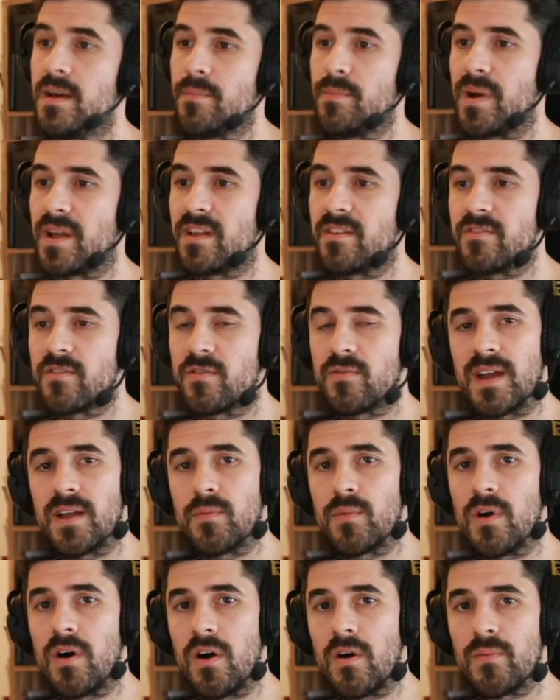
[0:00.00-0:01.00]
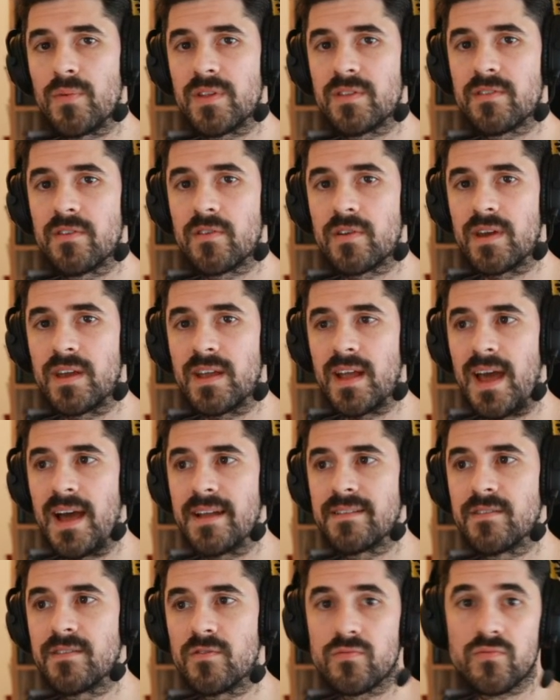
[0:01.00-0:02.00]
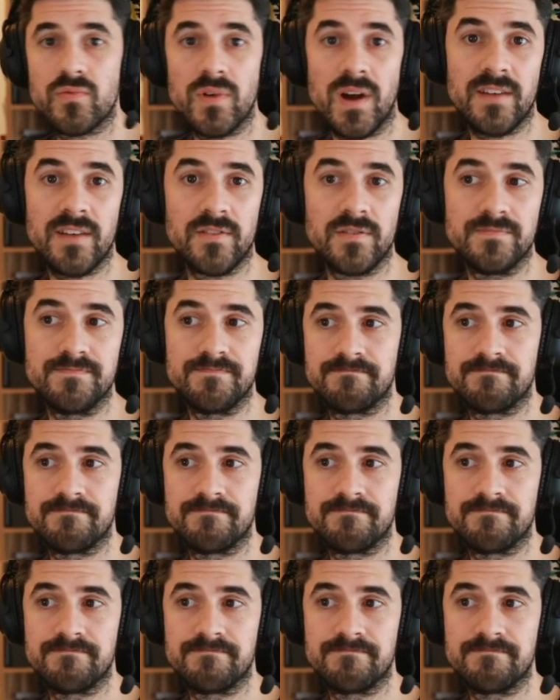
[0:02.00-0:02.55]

but in the rain we're always looking at rather